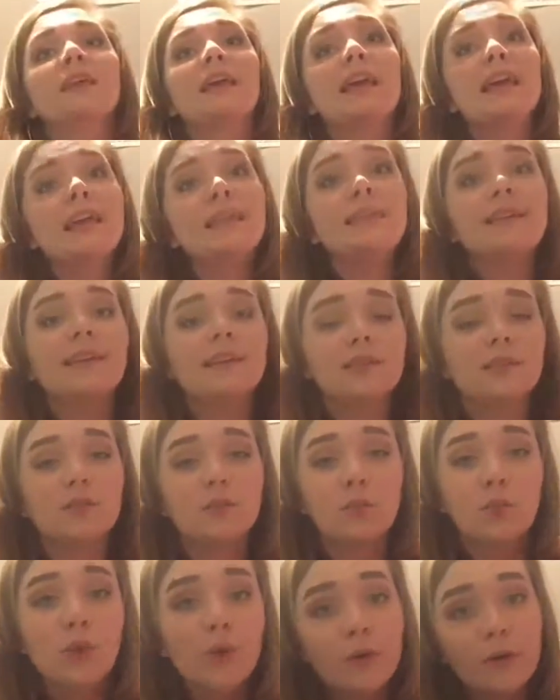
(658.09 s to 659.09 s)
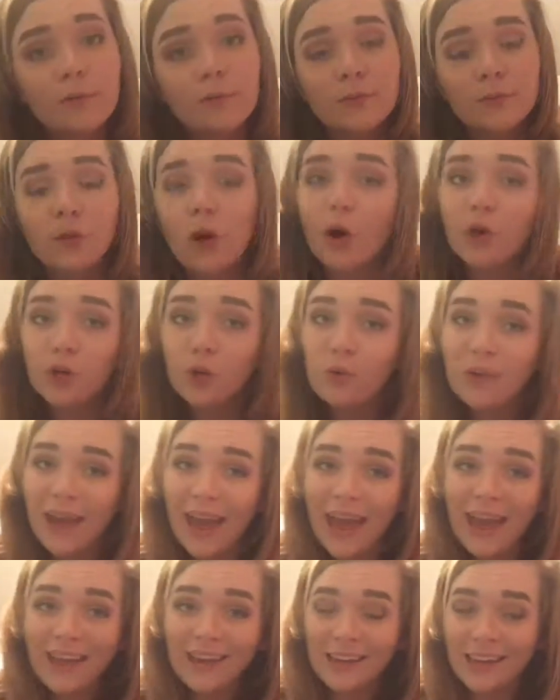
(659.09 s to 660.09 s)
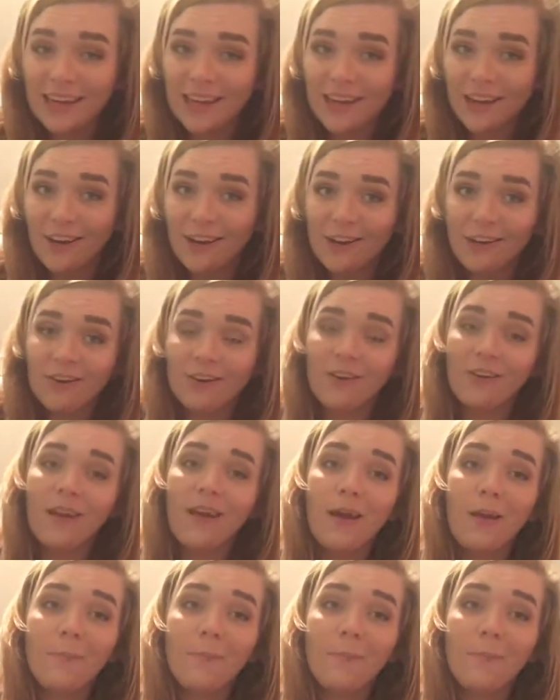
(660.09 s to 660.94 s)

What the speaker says: In these rooms you can hear